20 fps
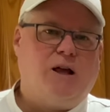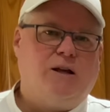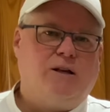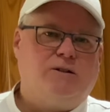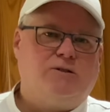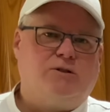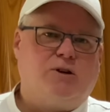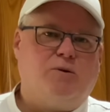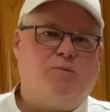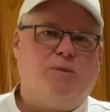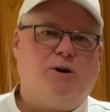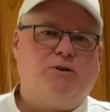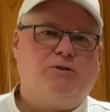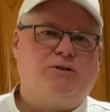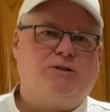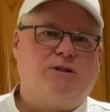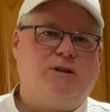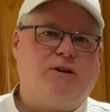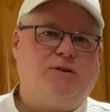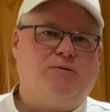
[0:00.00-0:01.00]
So
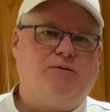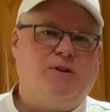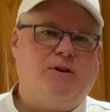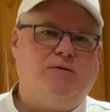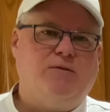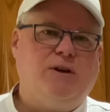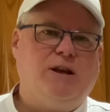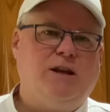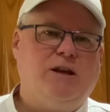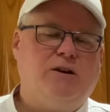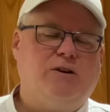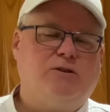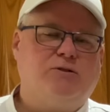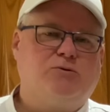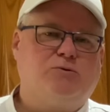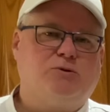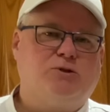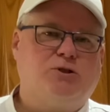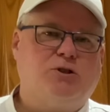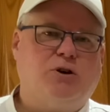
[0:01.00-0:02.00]
most of the videos
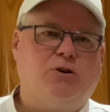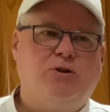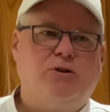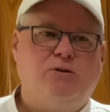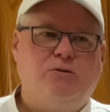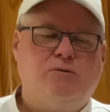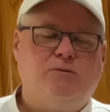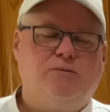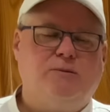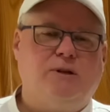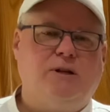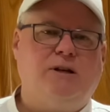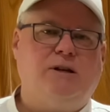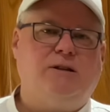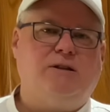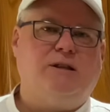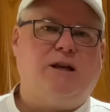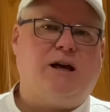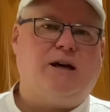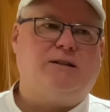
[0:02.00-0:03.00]
will show you
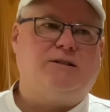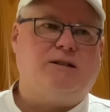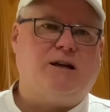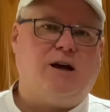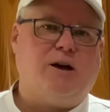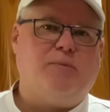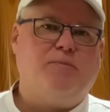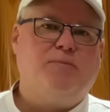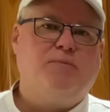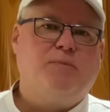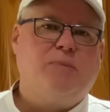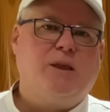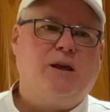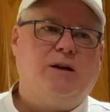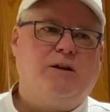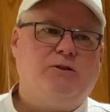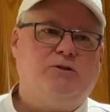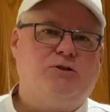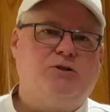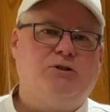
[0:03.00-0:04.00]
that
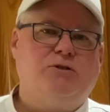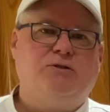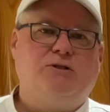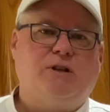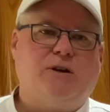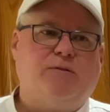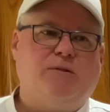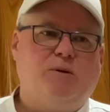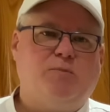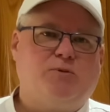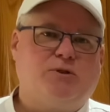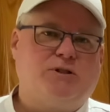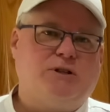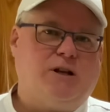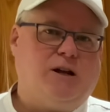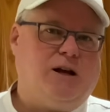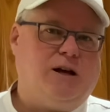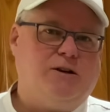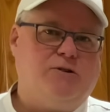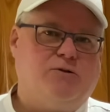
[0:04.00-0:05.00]
you should use 70%
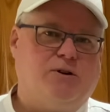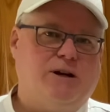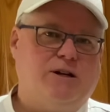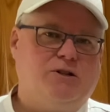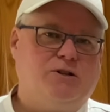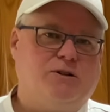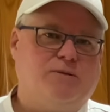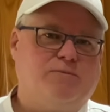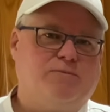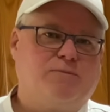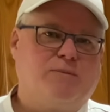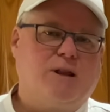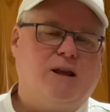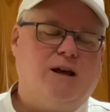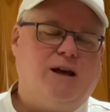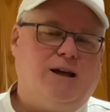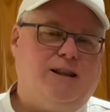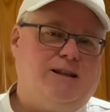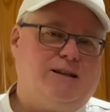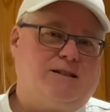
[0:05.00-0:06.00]
hydration,
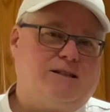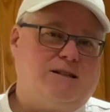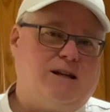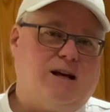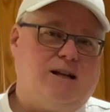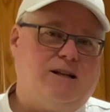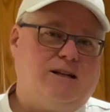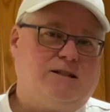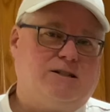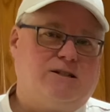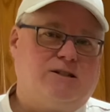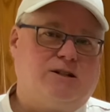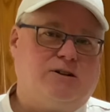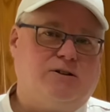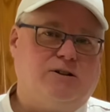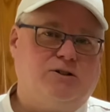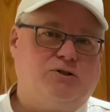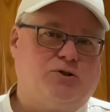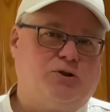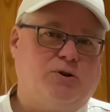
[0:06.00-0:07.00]
and that's not
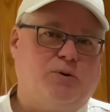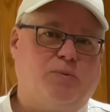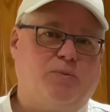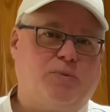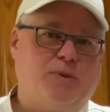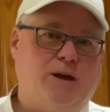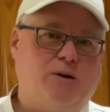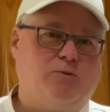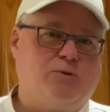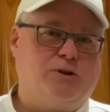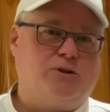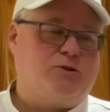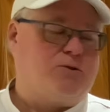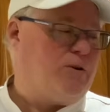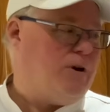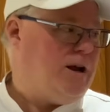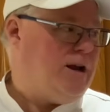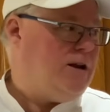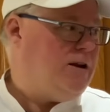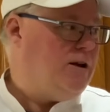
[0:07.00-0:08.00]
necessarily true. That works
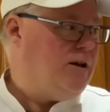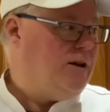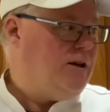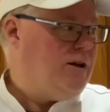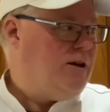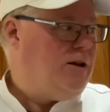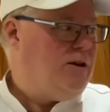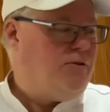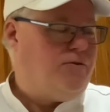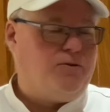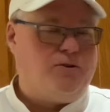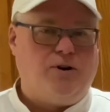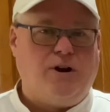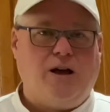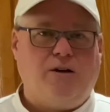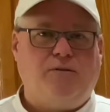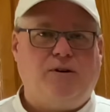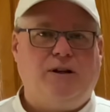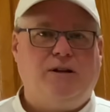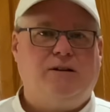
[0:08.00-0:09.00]
great for an
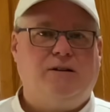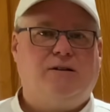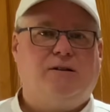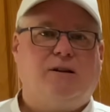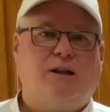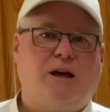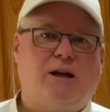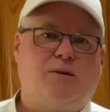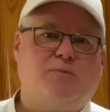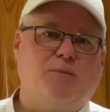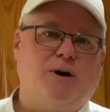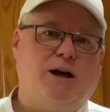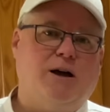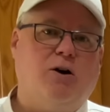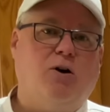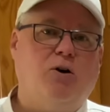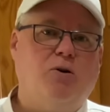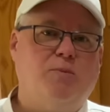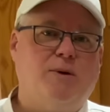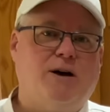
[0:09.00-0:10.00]
oven like my
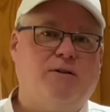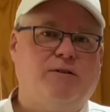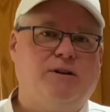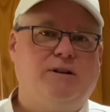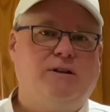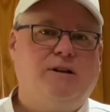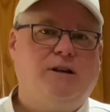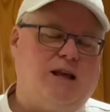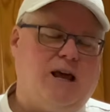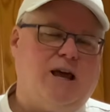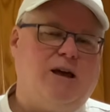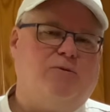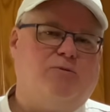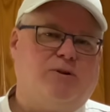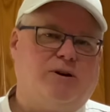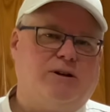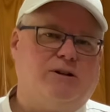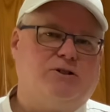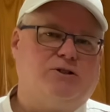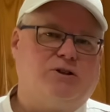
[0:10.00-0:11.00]
home oven. Today we're
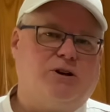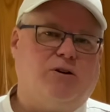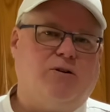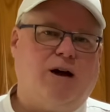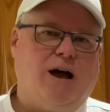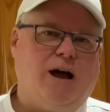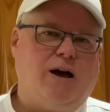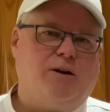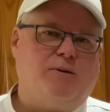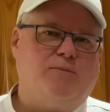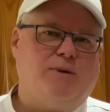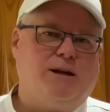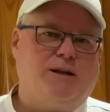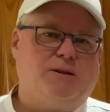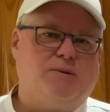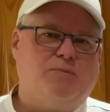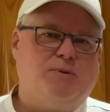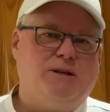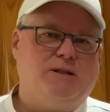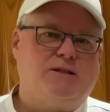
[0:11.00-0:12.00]
going to show how to make
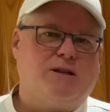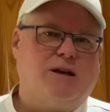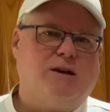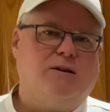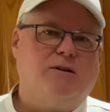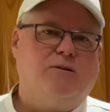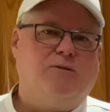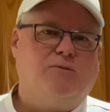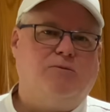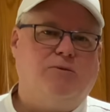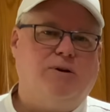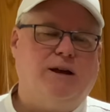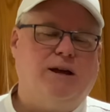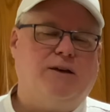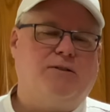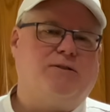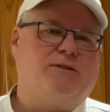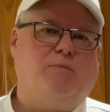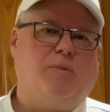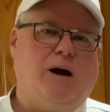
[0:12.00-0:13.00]
the pizza
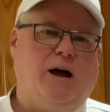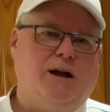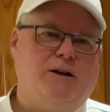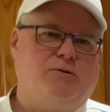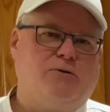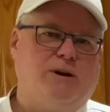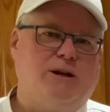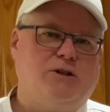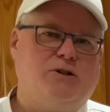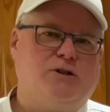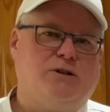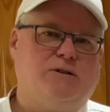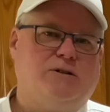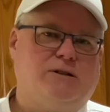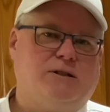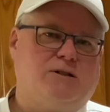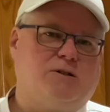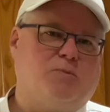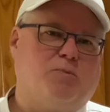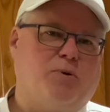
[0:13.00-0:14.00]
with hydration
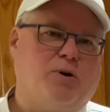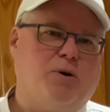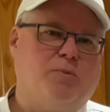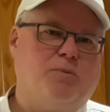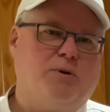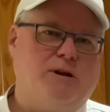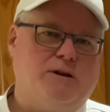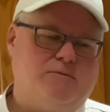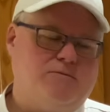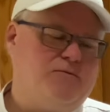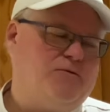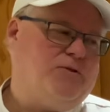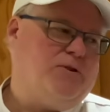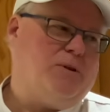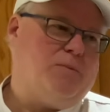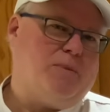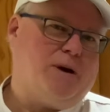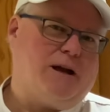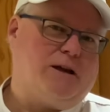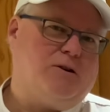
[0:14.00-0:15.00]
that's appropriate for the
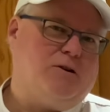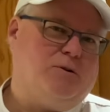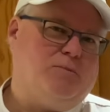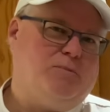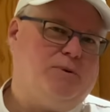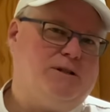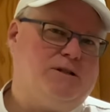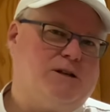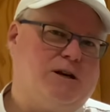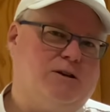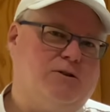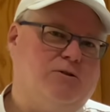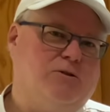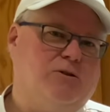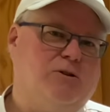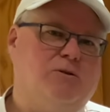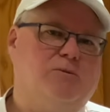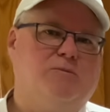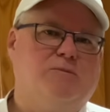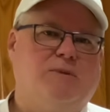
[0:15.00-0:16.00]
backyard
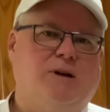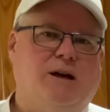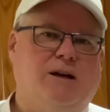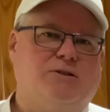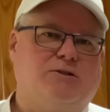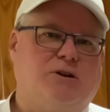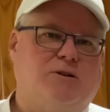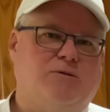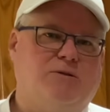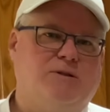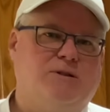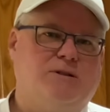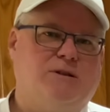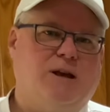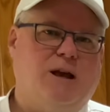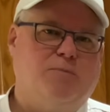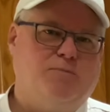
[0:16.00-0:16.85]
pizzaiolo, as always, at